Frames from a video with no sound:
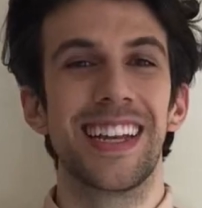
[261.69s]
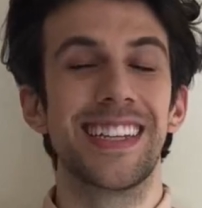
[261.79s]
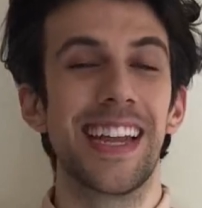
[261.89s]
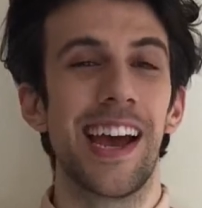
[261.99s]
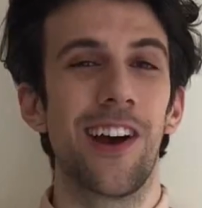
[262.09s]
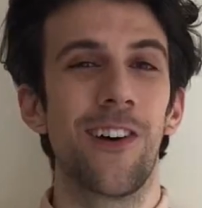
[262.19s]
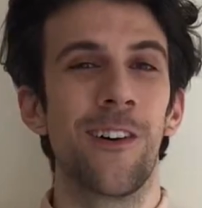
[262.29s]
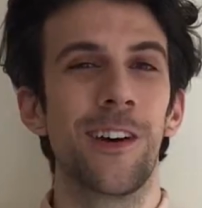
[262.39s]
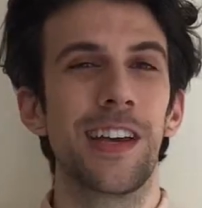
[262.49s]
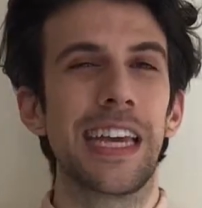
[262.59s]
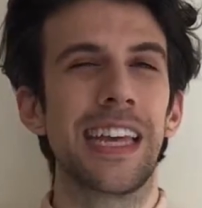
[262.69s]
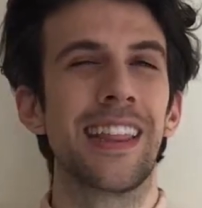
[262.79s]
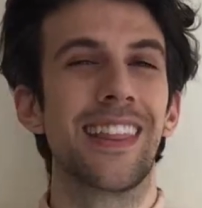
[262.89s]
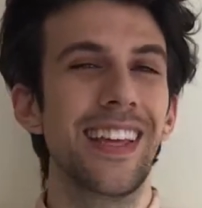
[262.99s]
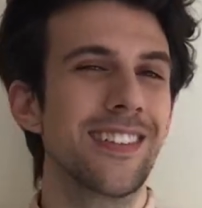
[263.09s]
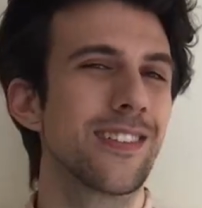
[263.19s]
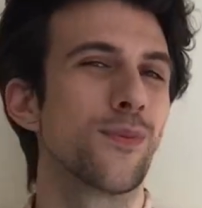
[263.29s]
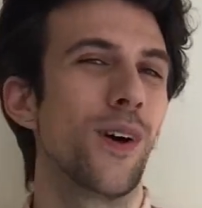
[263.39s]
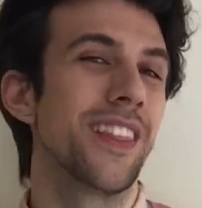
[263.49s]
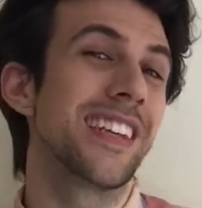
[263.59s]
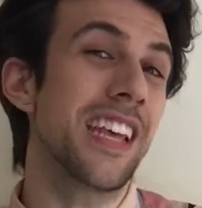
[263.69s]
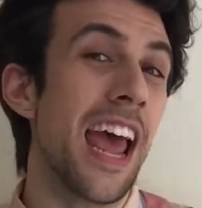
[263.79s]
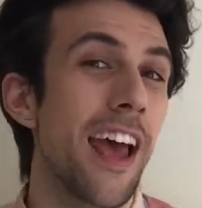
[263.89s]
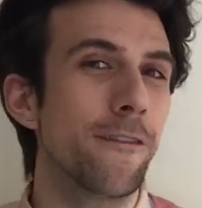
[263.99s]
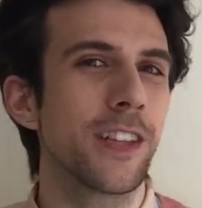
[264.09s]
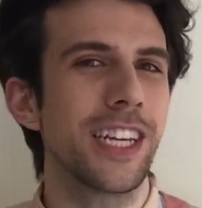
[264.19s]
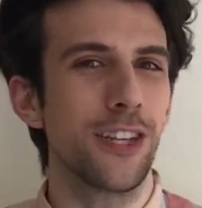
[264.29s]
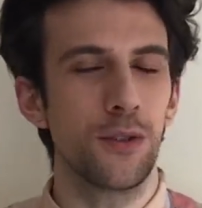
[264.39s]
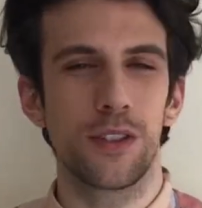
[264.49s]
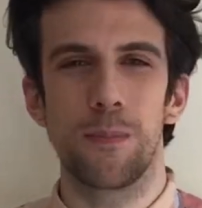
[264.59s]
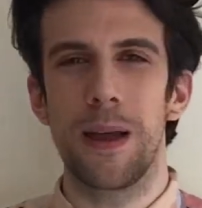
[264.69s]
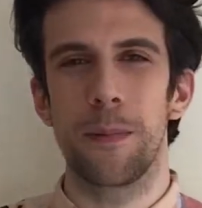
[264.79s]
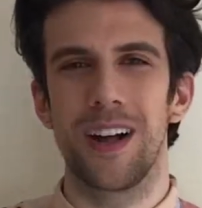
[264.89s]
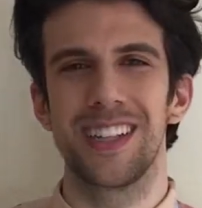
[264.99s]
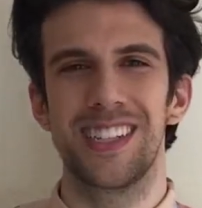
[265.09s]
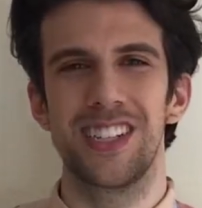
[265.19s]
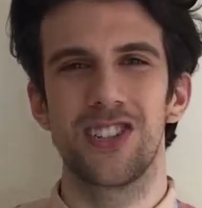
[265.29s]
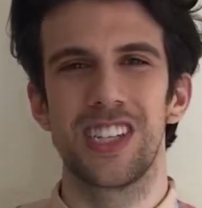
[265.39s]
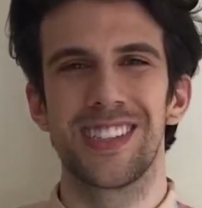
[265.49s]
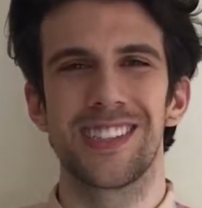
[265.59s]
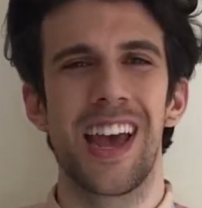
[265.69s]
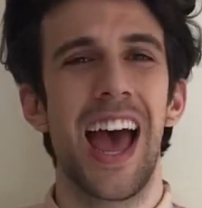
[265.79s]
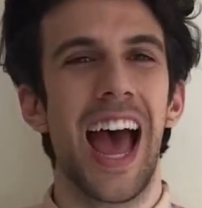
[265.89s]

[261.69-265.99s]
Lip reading: Now, this is one that's heavily used by politicians.